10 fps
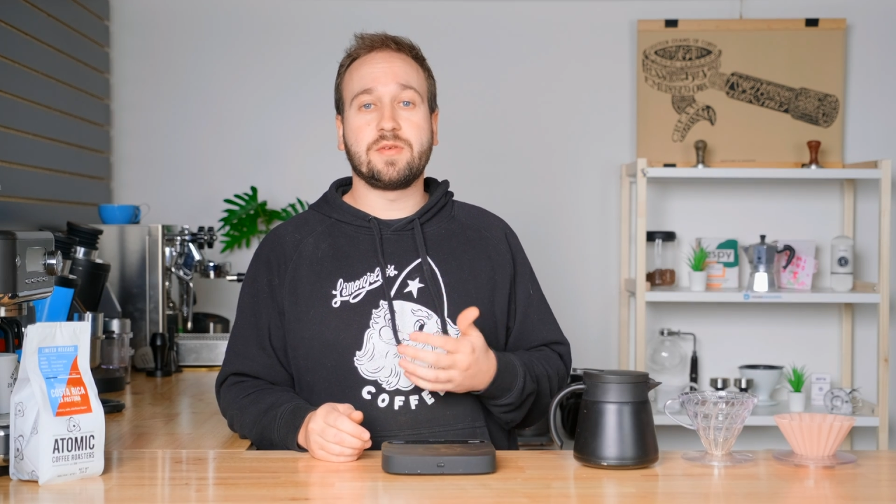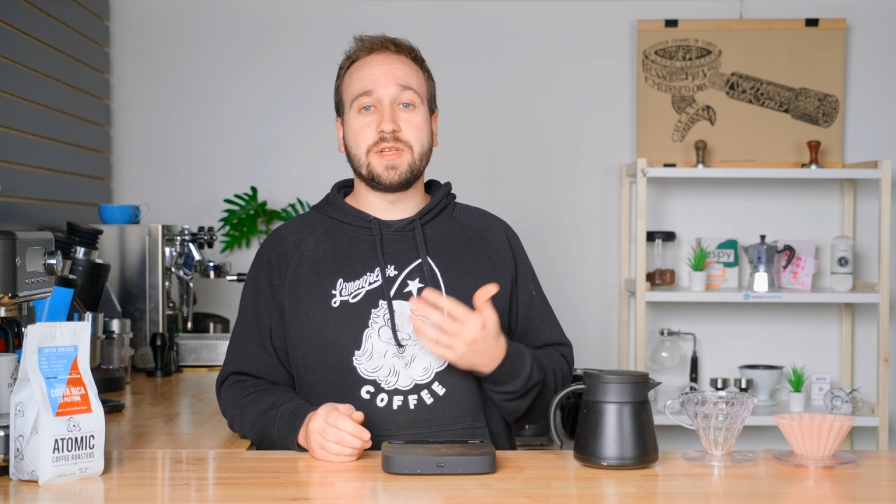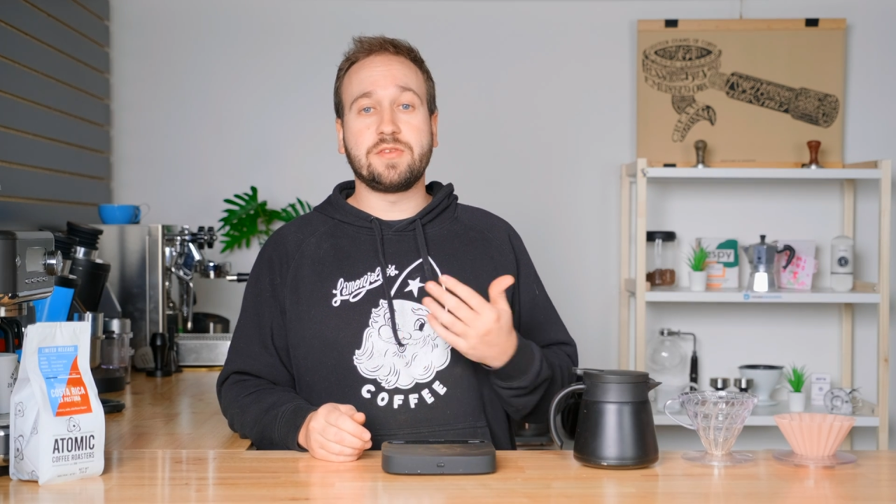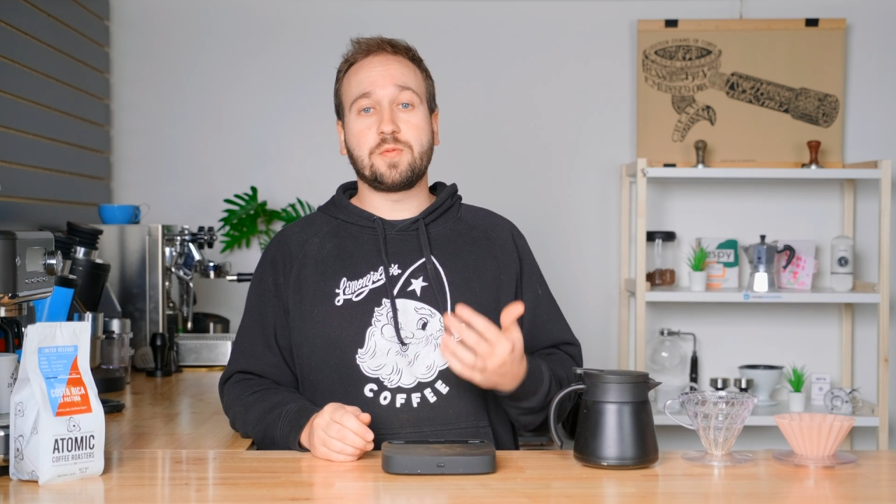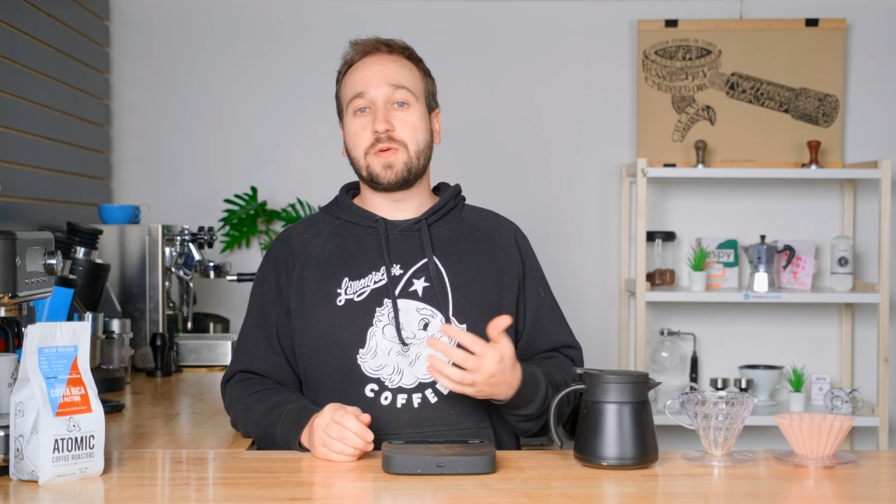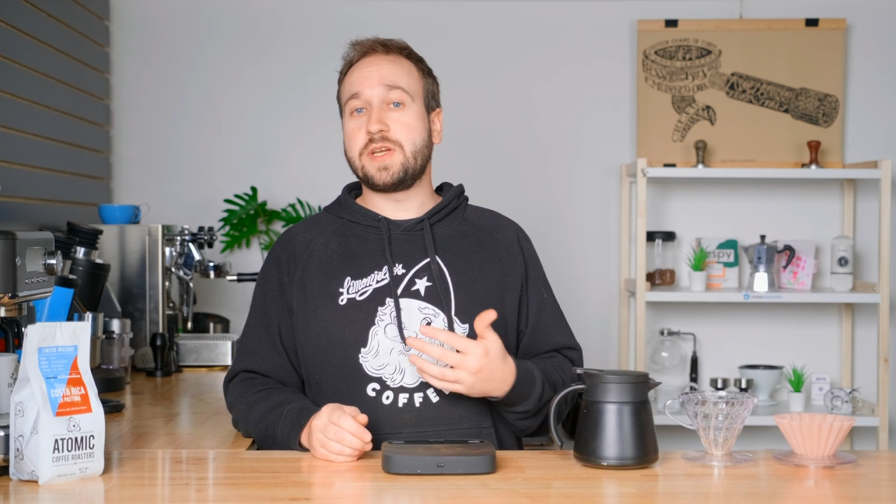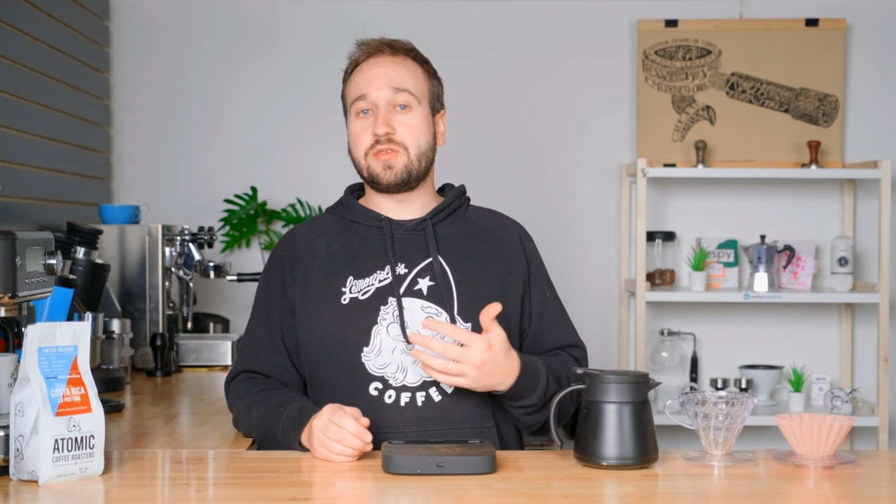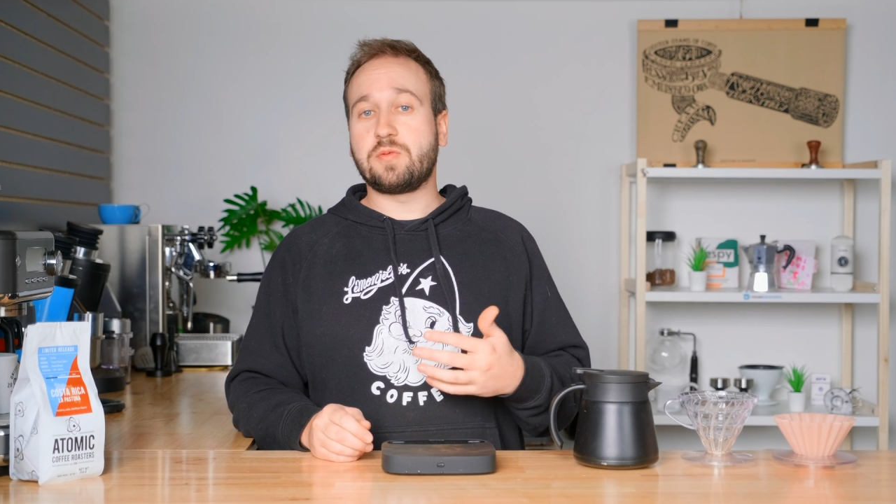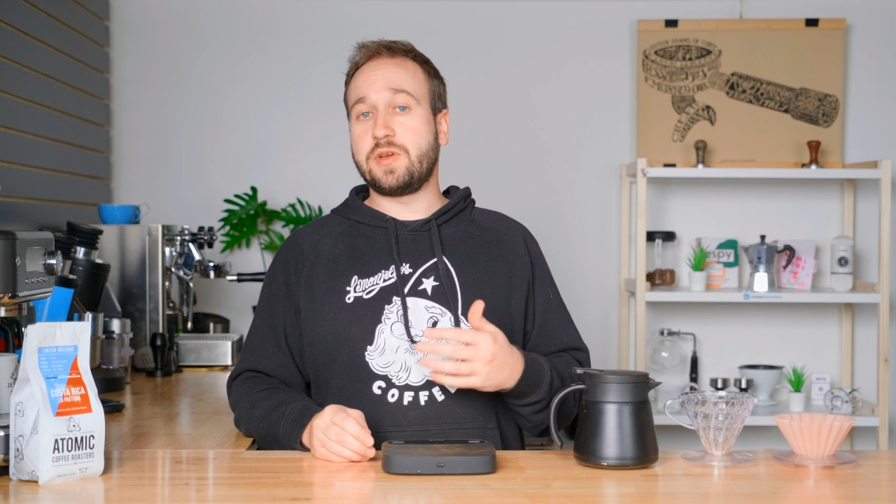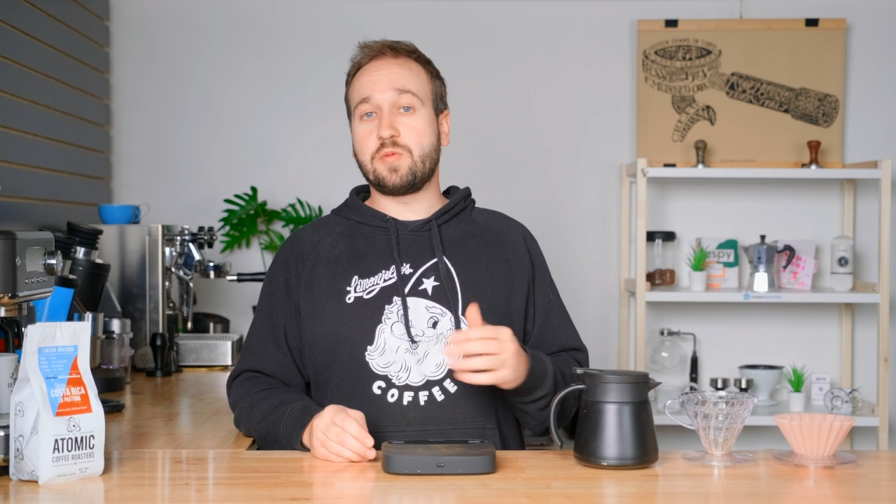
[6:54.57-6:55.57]
the
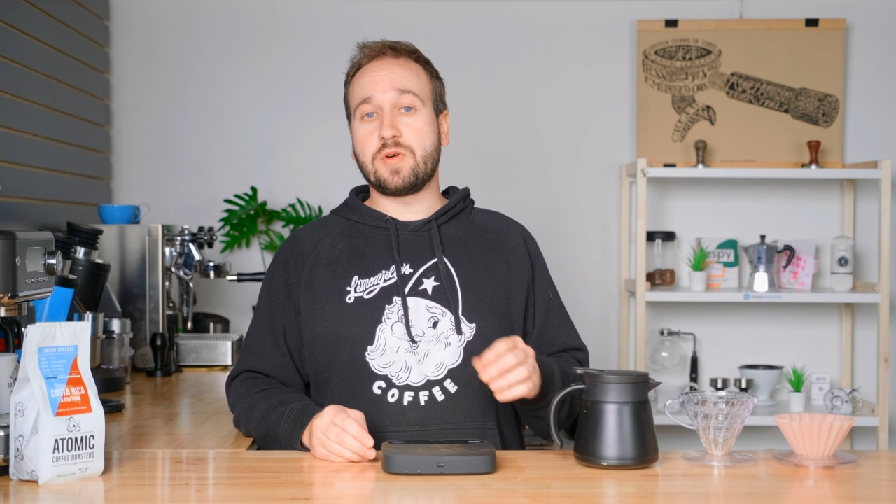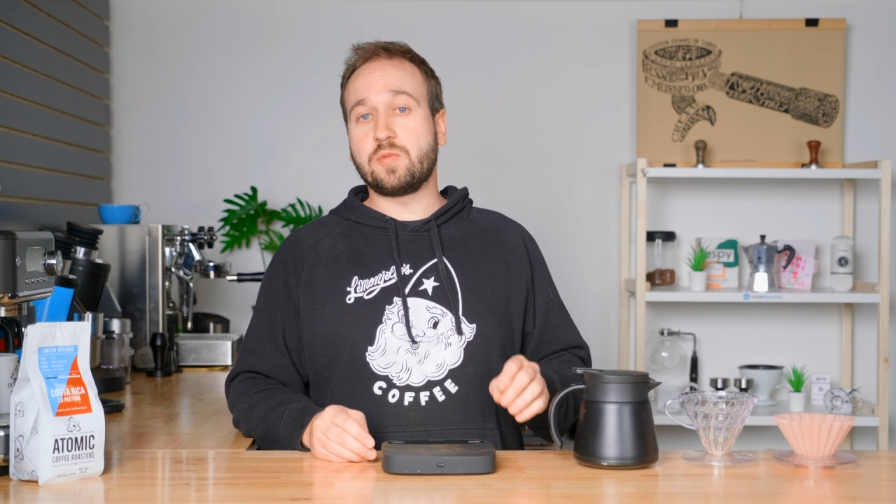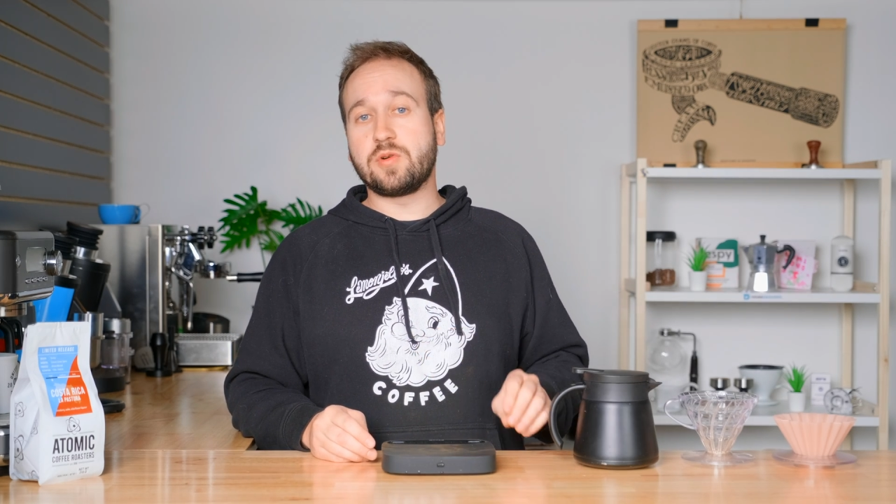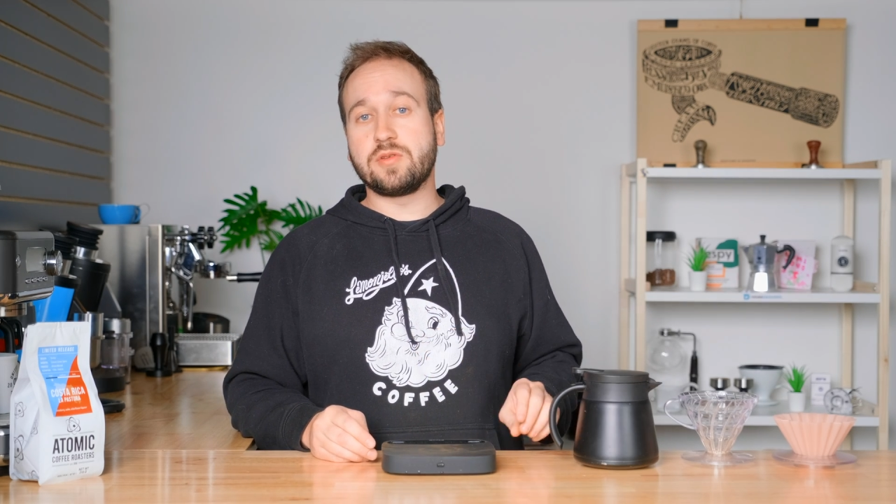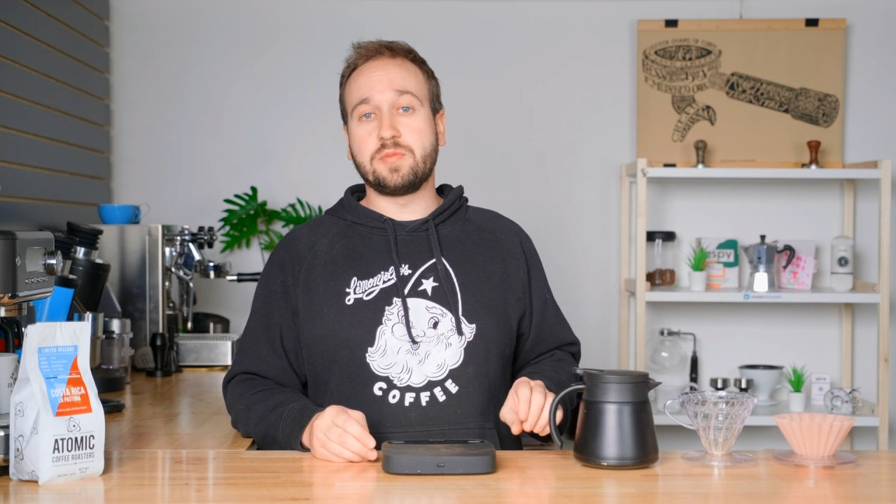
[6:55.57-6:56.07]
2021 World